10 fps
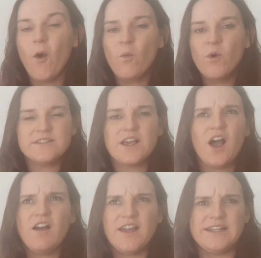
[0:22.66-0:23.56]
What
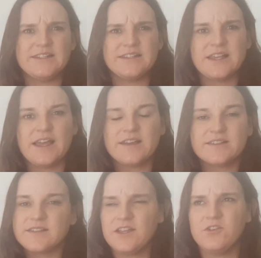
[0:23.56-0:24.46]
are
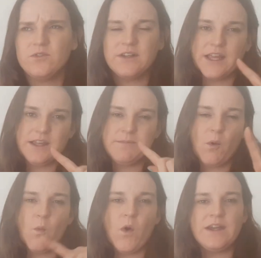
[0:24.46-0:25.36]
insects? Can you
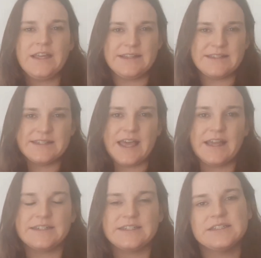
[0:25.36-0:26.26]
name one
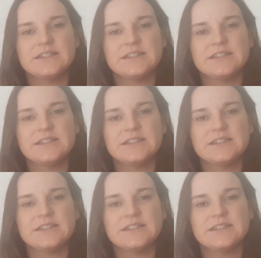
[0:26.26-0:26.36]
insect?